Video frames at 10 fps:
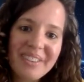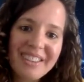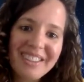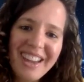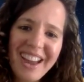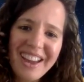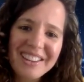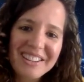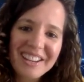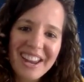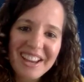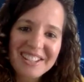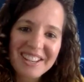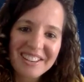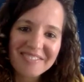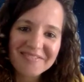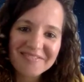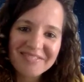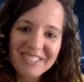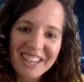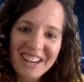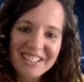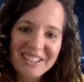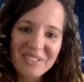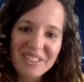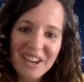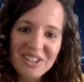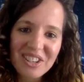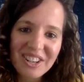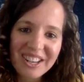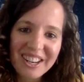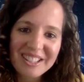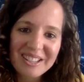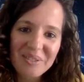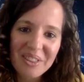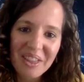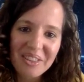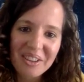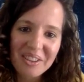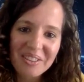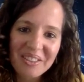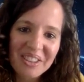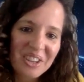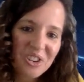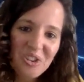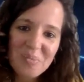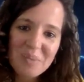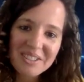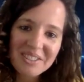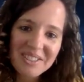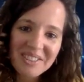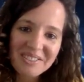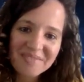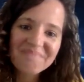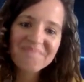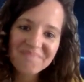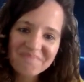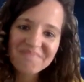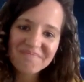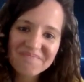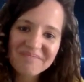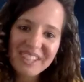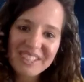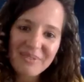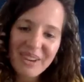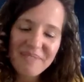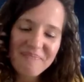and connecting with nature, connecting with other humans. That's me.